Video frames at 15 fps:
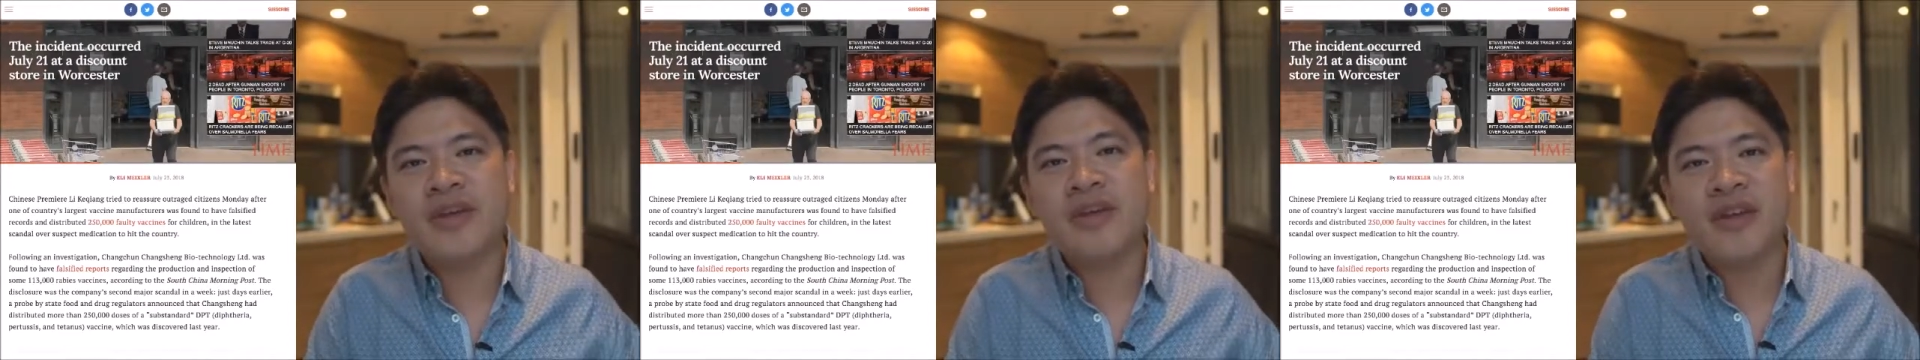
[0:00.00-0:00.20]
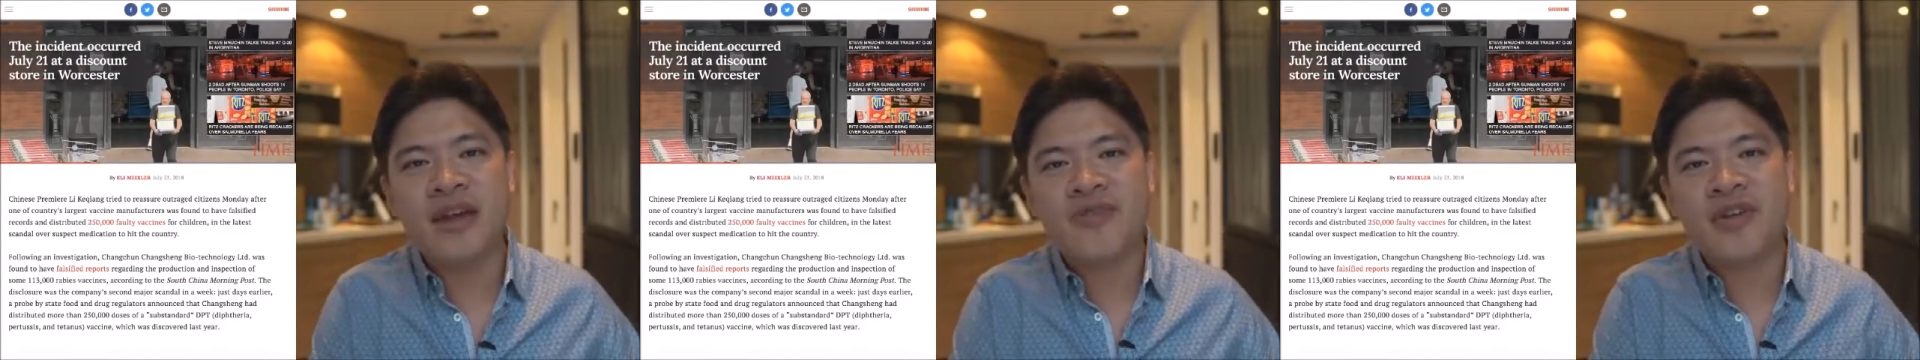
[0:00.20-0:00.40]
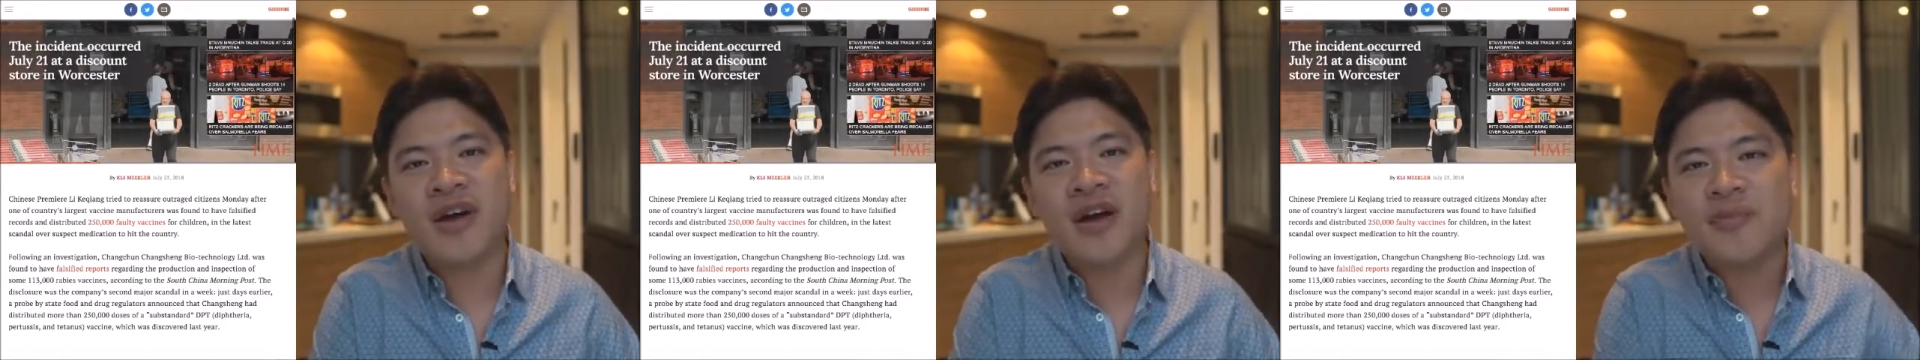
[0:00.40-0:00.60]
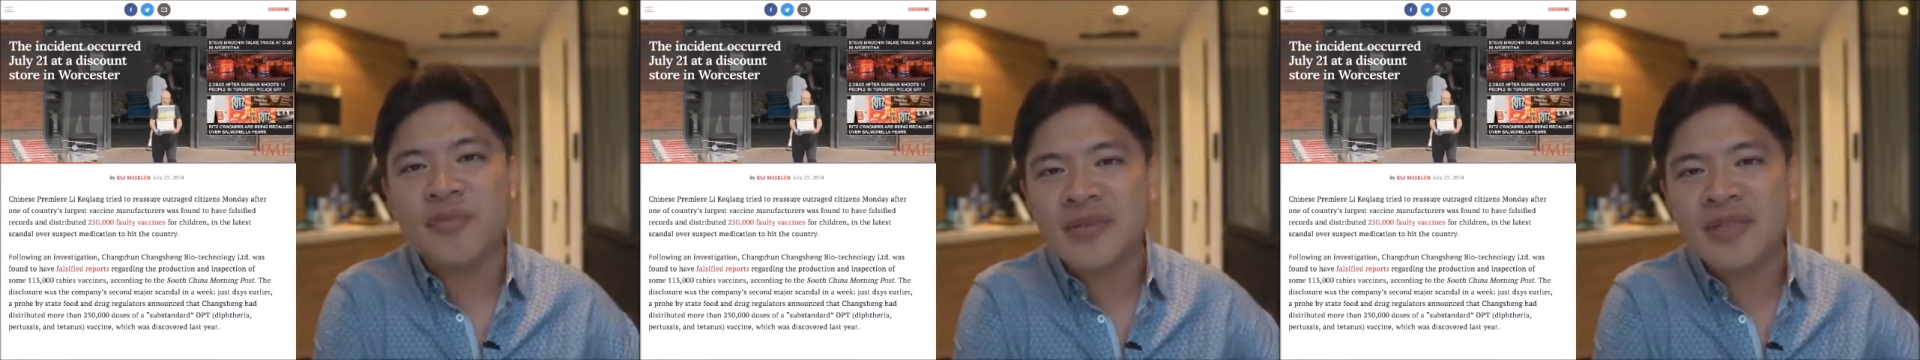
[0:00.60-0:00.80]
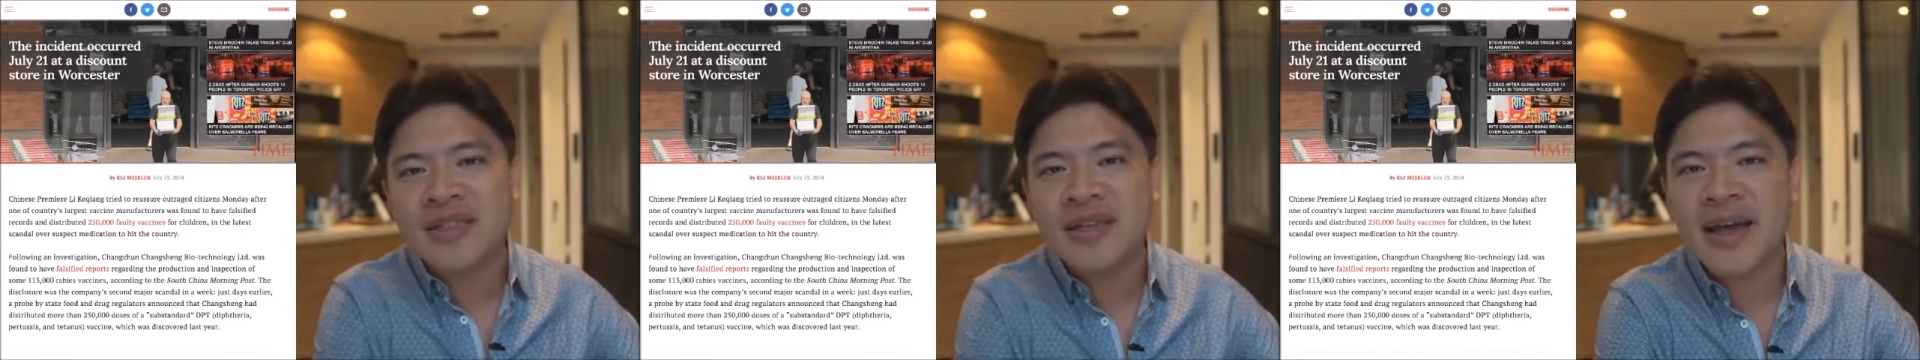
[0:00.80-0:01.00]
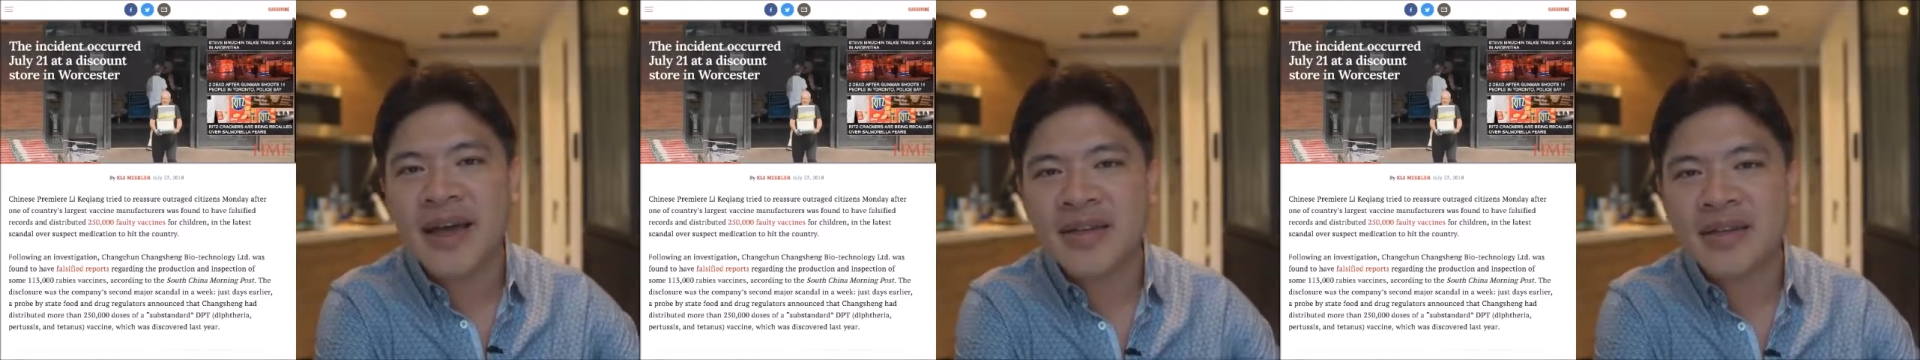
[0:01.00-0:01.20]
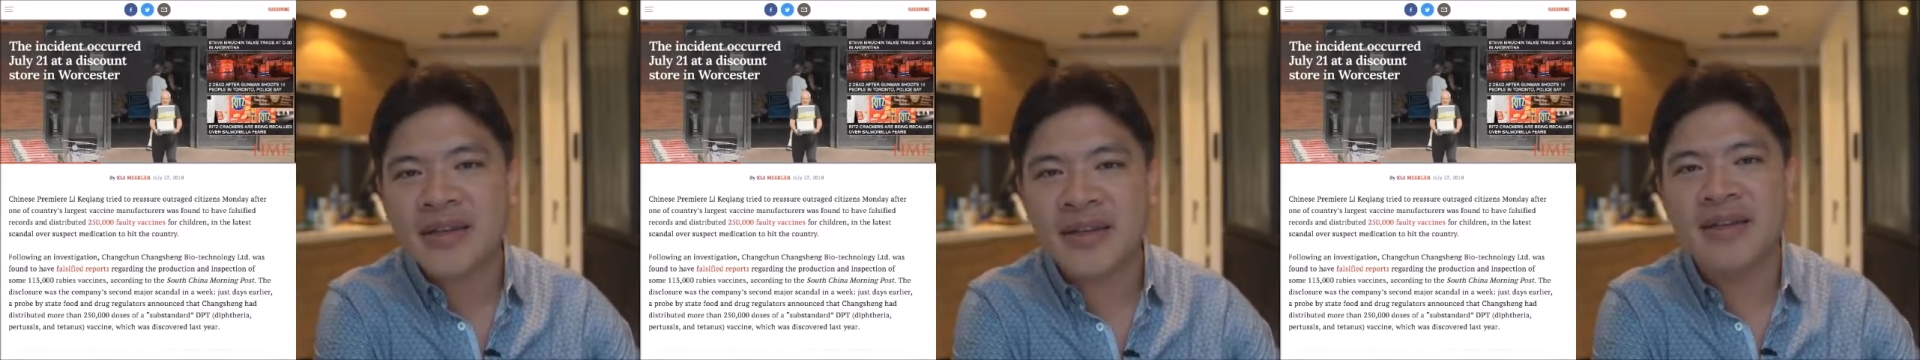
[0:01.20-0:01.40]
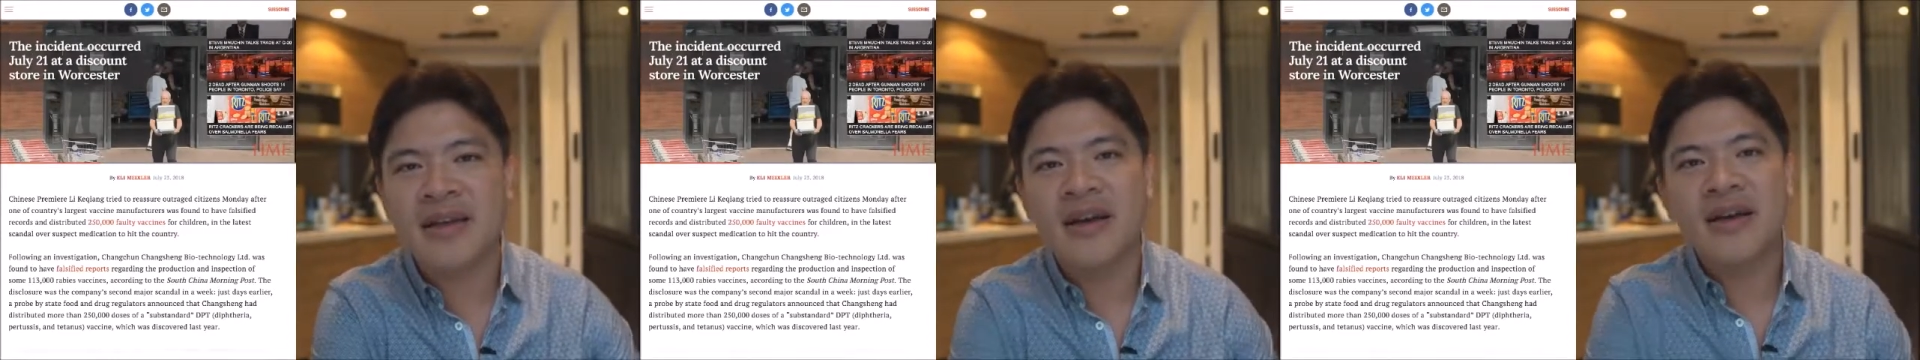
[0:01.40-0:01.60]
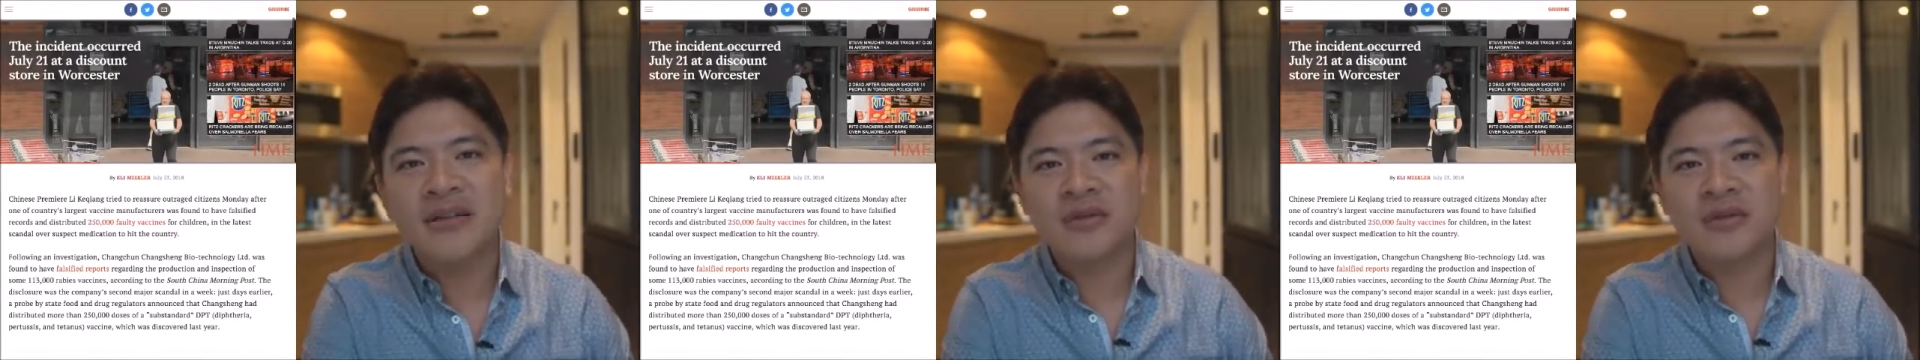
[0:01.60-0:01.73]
left unprotected